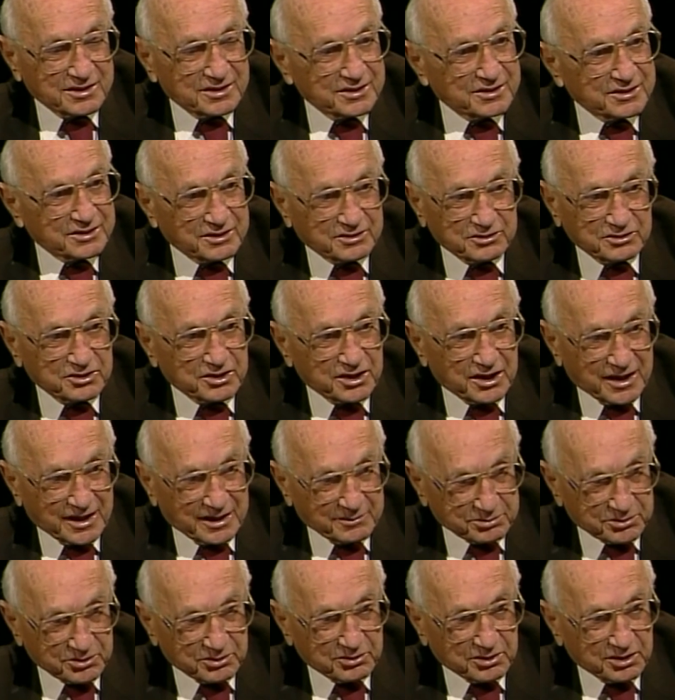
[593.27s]
They're
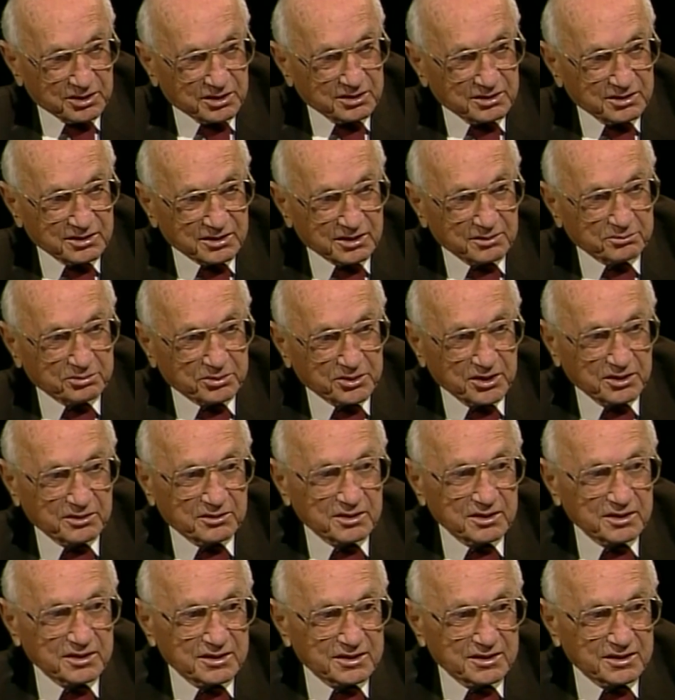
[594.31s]
absolutely
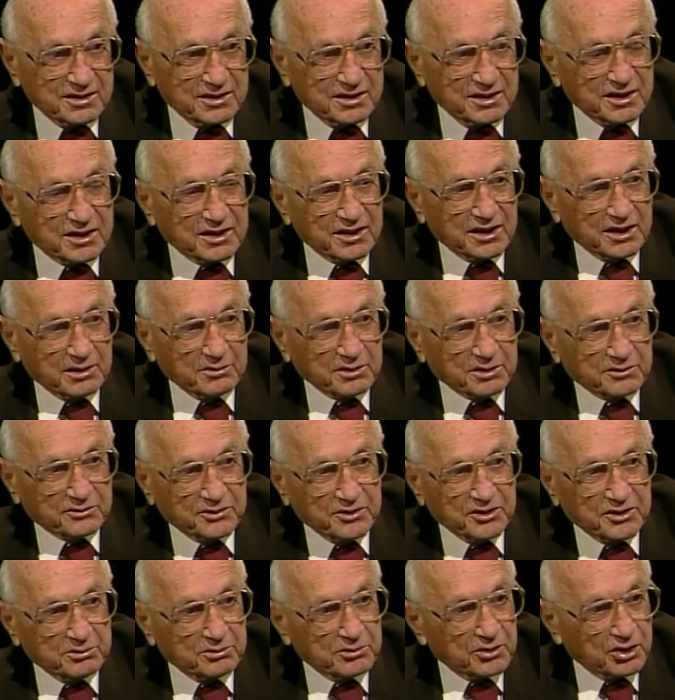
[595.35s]
complete economic
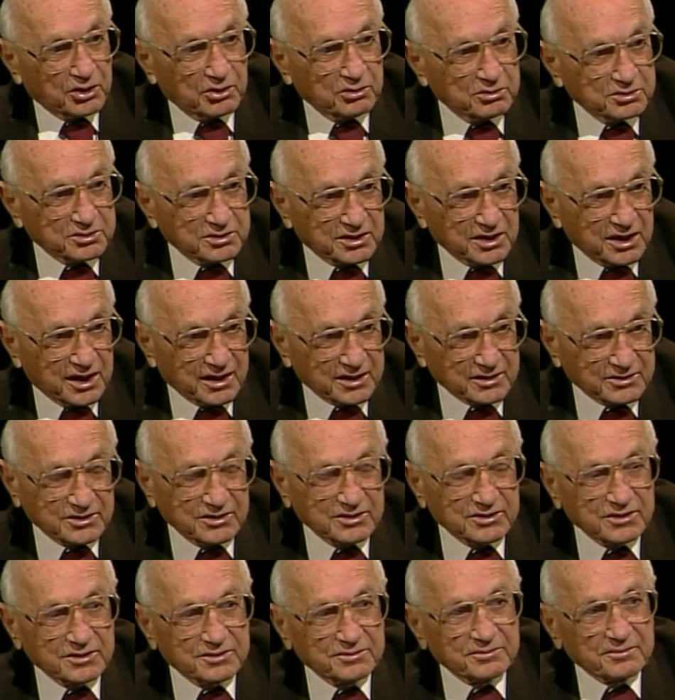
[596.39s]
freedom, low
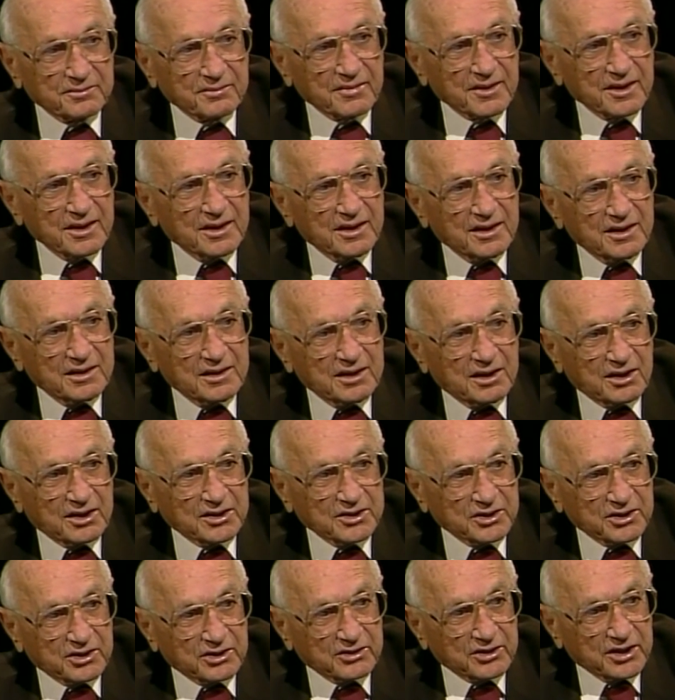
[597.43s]
taxes.
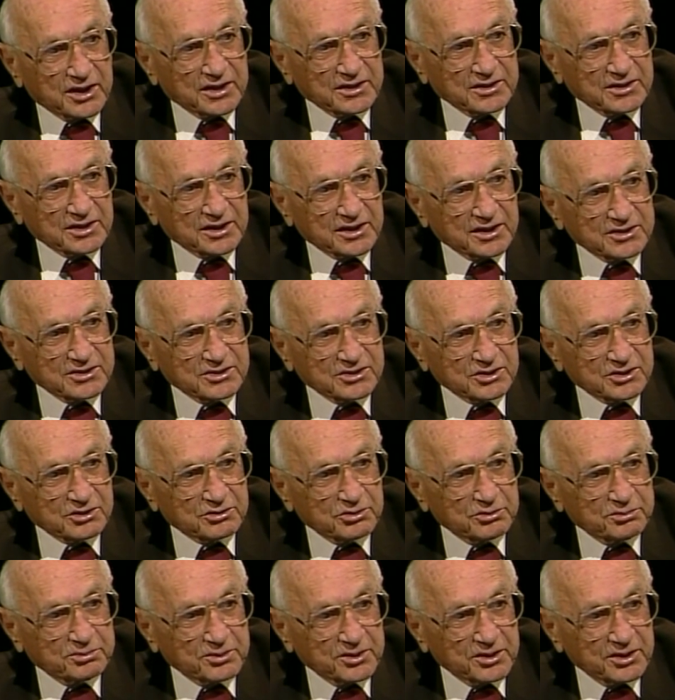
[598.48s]
On the other hand, they had
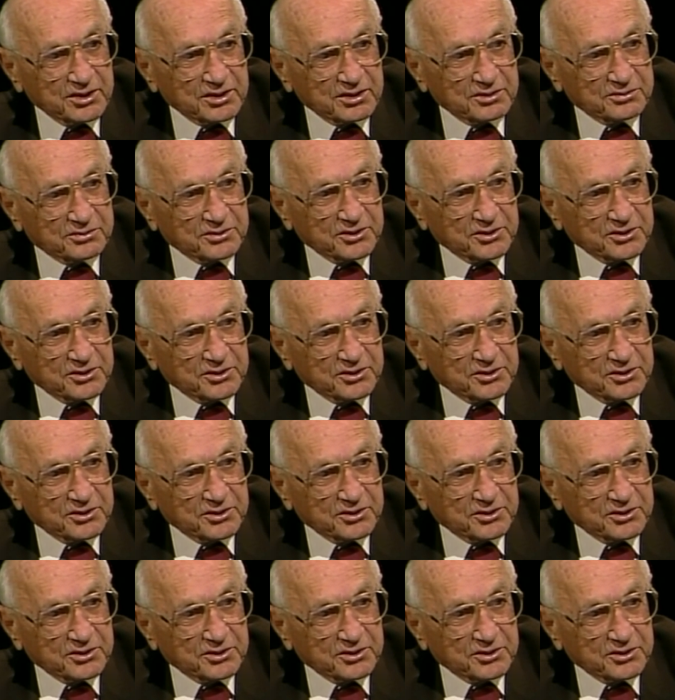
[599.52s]
zero political